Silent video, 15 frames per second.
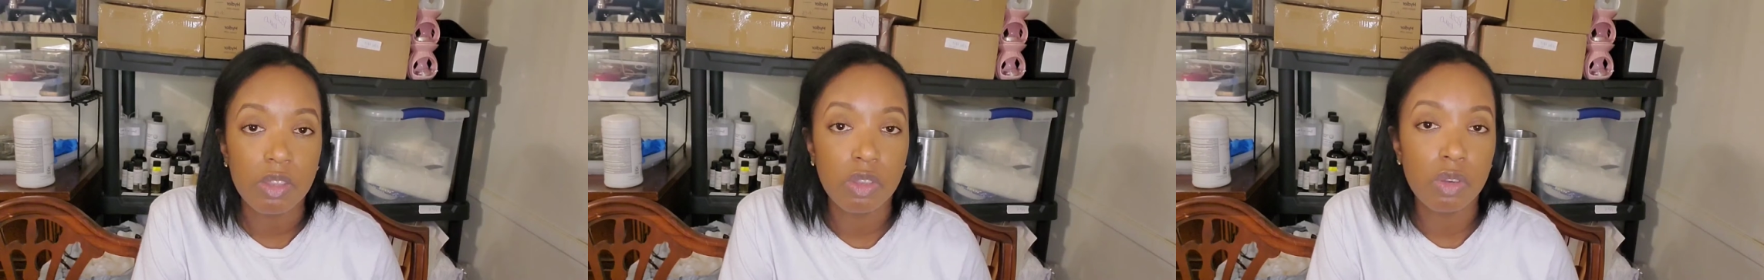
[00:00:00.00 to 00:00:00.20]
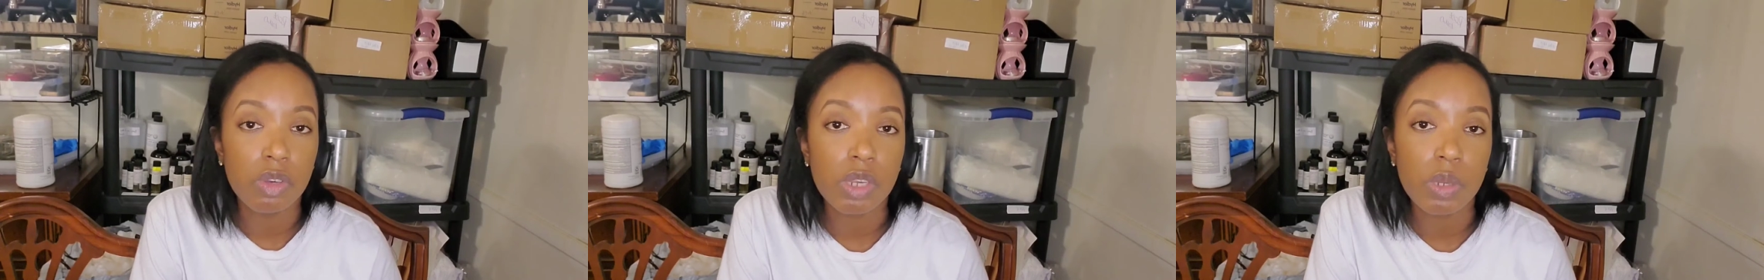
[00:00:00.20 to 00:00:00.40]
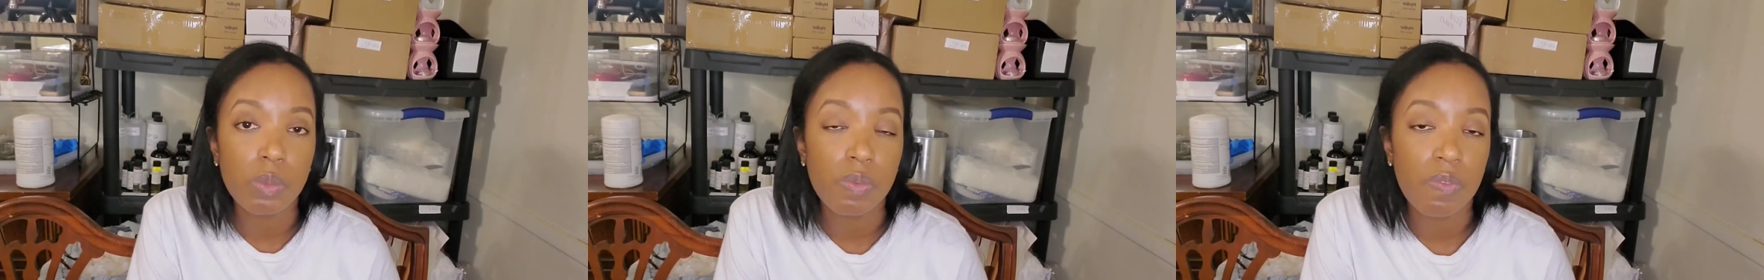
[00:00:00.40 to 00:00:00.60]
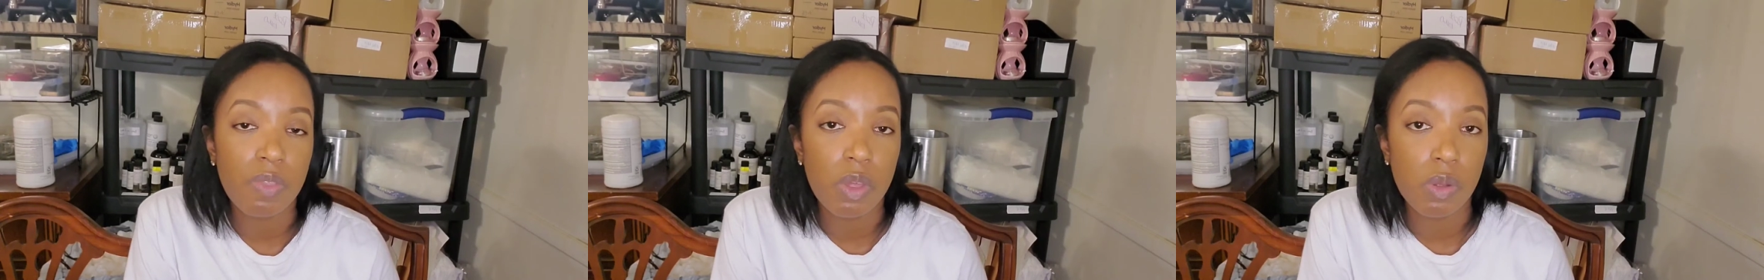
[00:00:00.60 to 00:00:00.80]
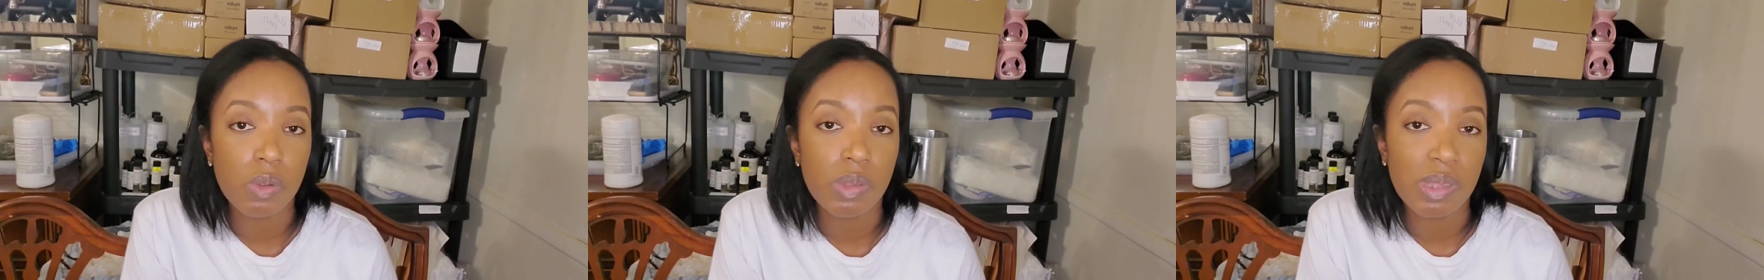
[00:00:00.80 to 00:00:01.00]
usually with
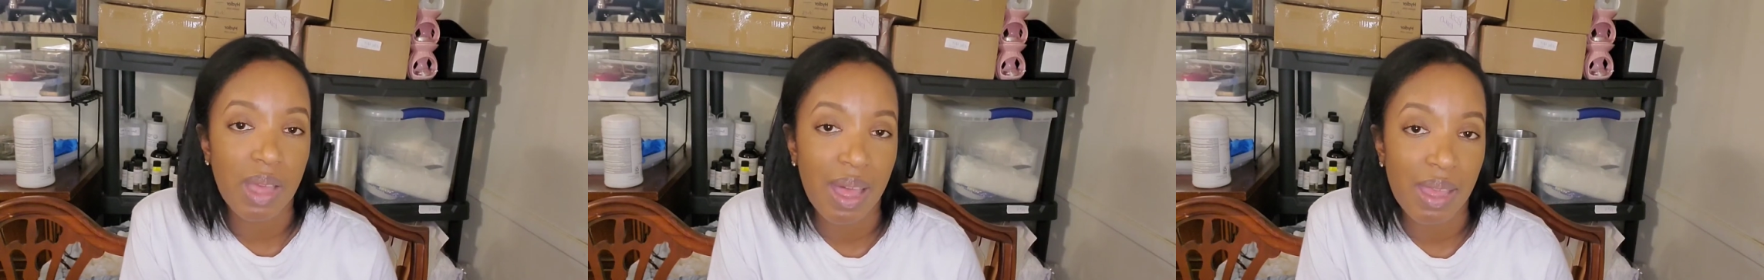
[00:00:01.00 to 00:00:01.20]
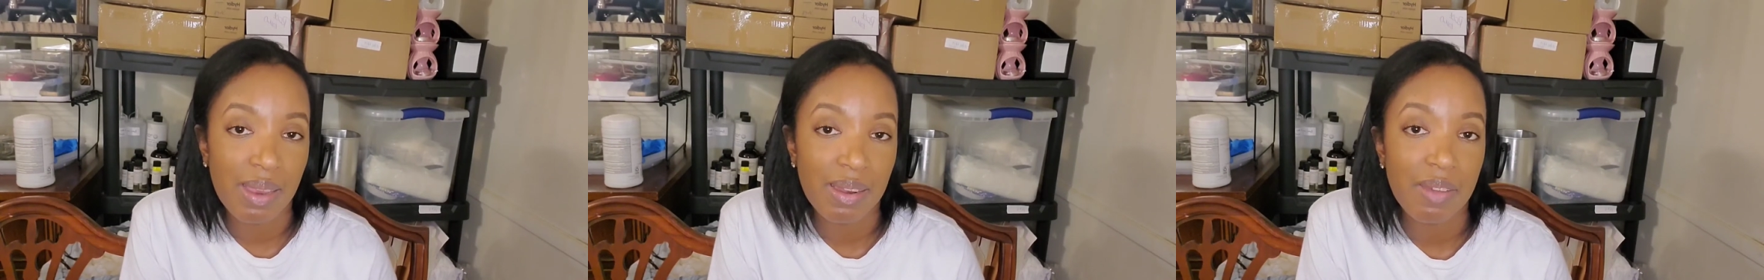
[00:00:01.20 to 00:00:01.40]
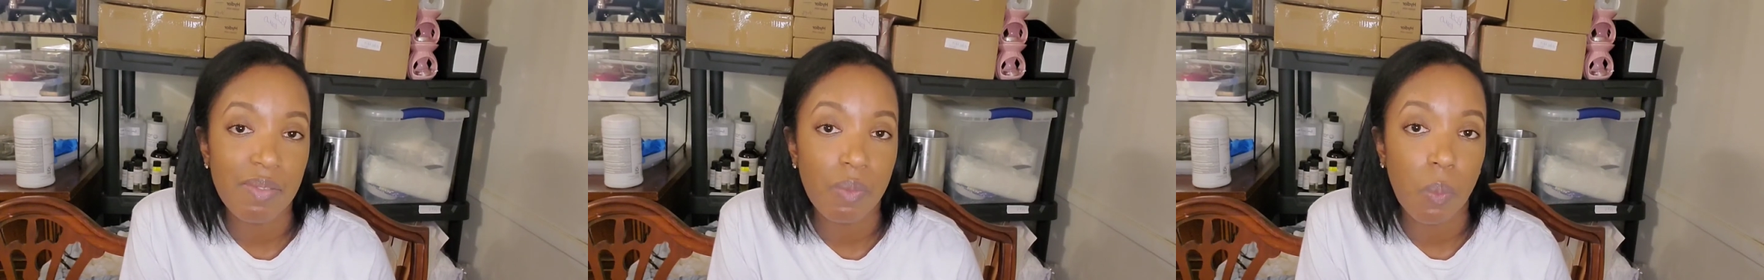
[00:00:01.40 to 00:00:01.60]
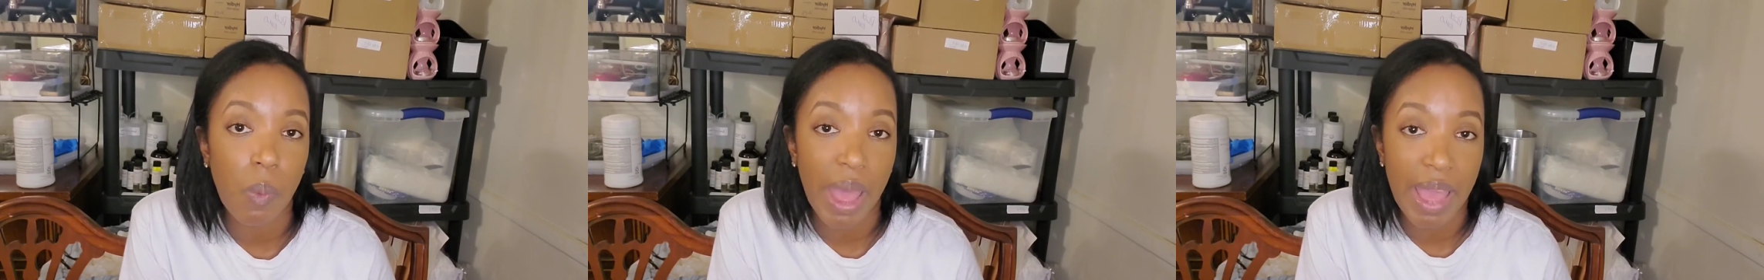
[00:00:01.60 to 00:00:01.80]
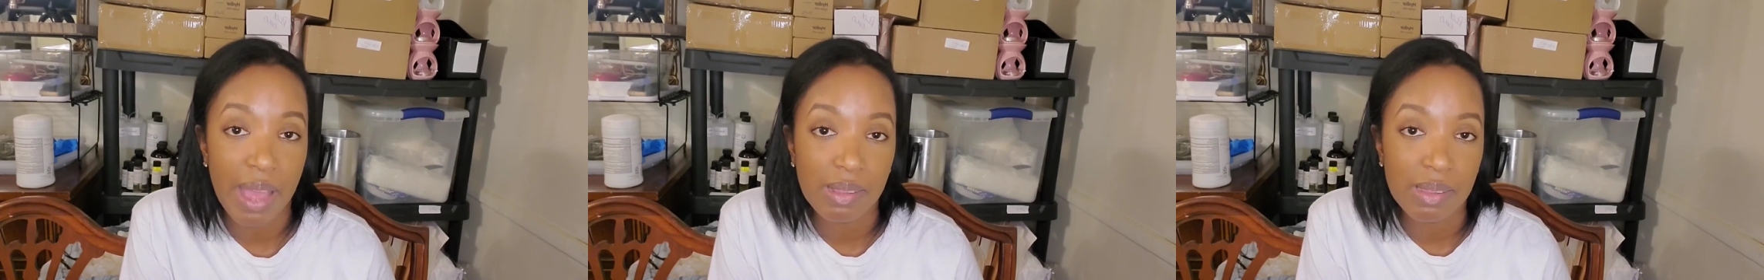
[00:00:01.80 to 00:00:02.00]
those kind of
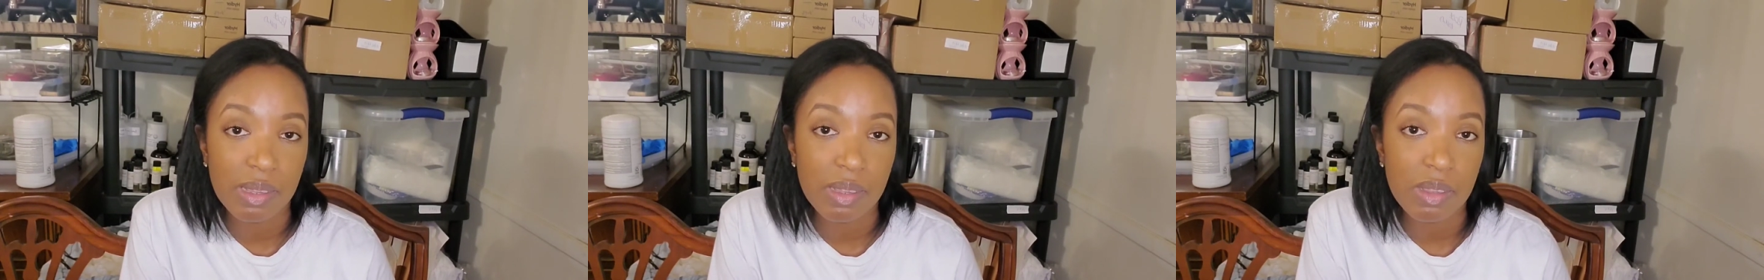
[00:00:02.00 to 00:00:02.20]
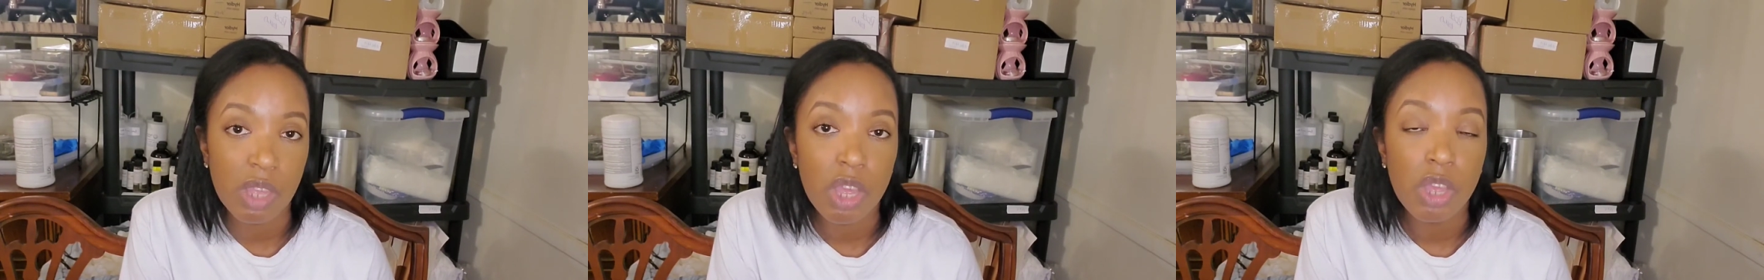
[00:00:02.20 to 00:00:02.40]
waxes,